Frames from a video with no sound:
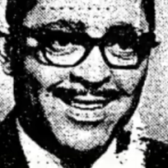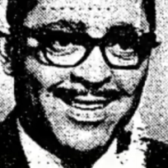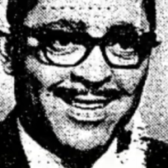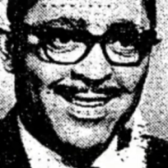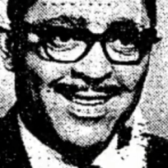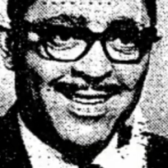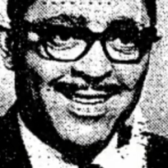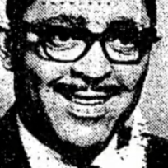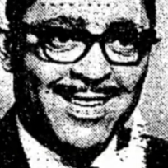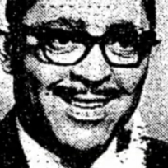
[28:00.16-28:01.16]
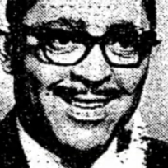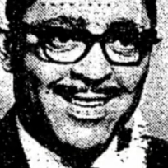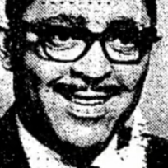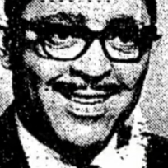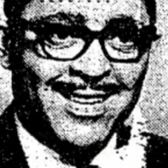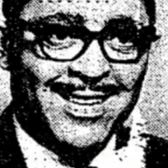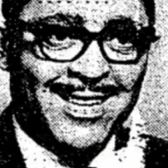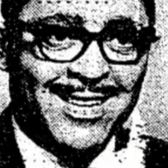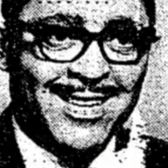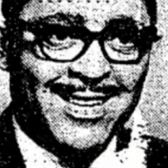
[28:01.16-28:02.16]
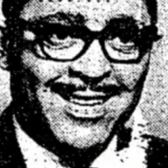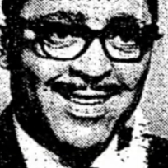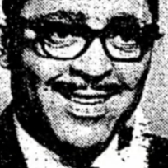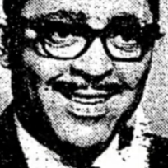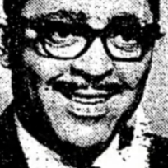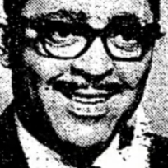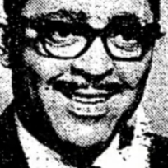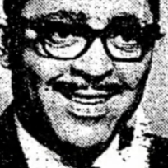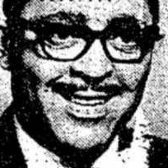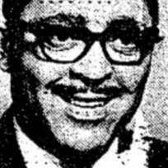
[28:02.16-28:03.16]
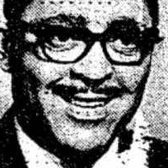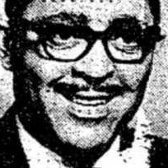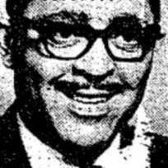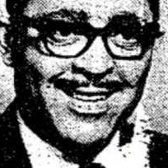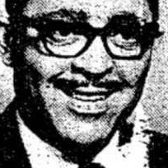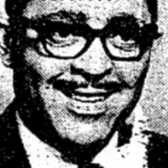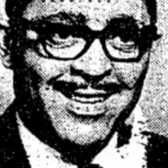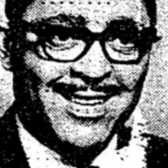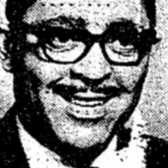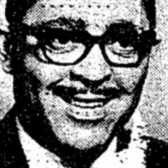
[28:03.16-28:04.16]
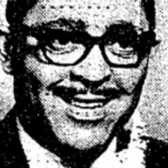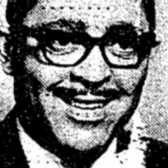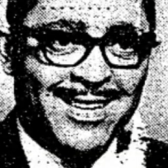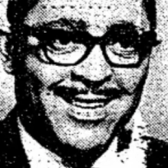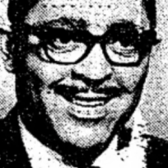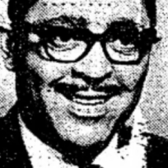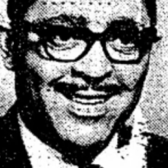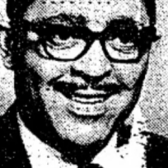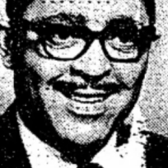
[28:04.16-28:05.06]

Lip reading: (not speaking)